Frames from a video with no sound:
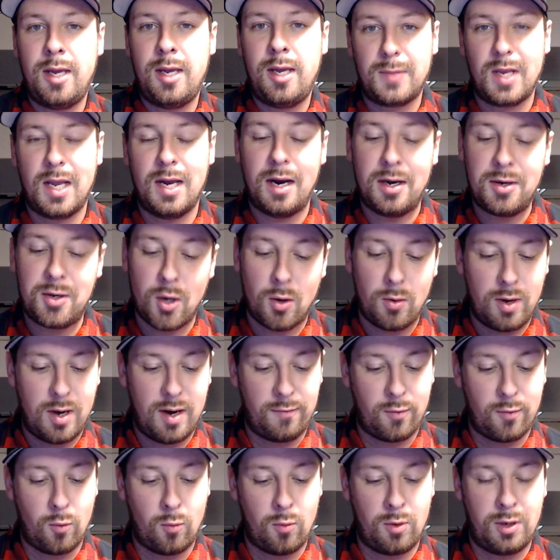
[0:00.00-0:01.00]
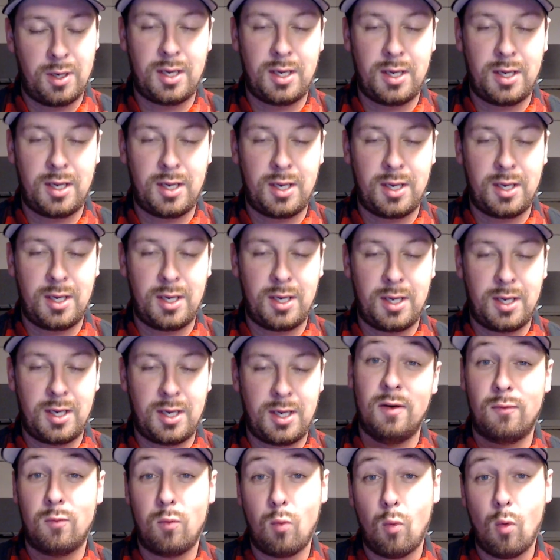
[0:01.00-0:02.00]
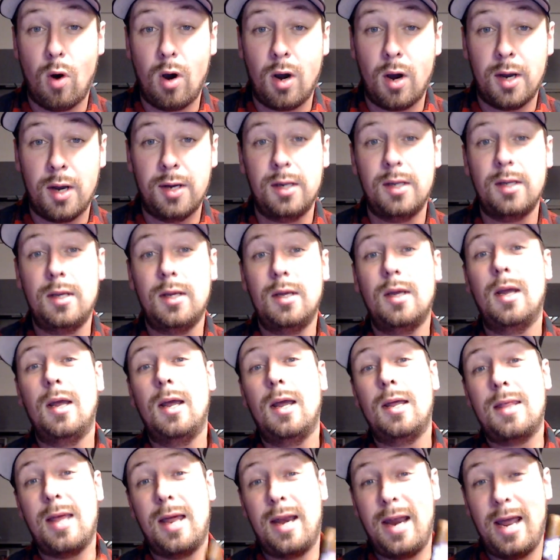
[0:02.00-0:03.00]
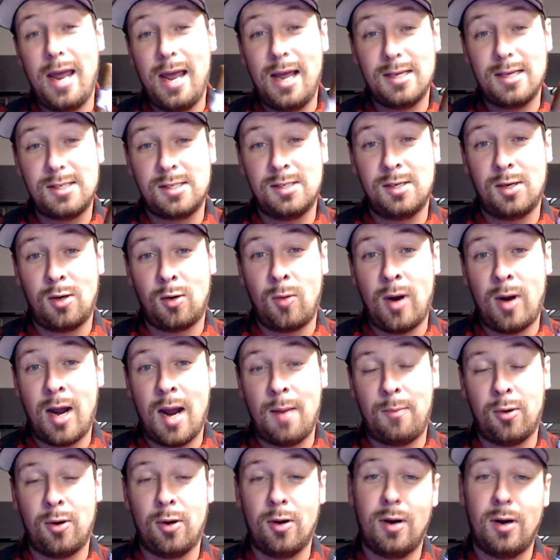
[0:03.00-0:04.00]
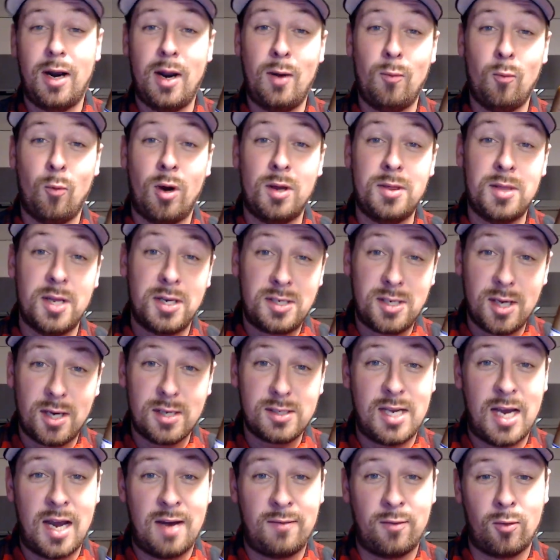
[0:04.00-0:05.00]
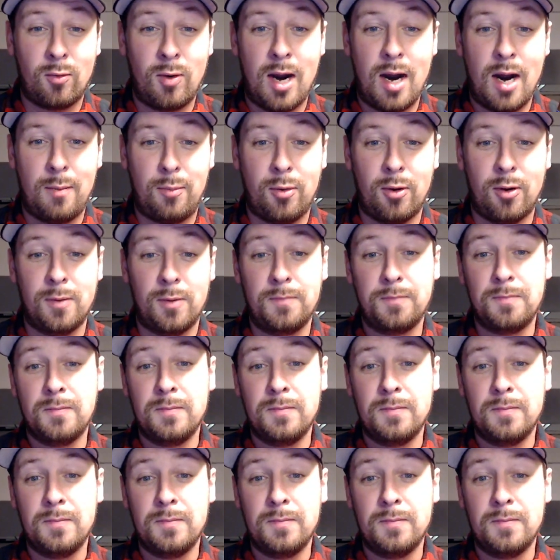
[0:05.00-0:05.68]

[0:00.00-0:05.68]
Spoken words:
don't ever want to get the of one that hasn't a wrapper and one that does have a wrapper.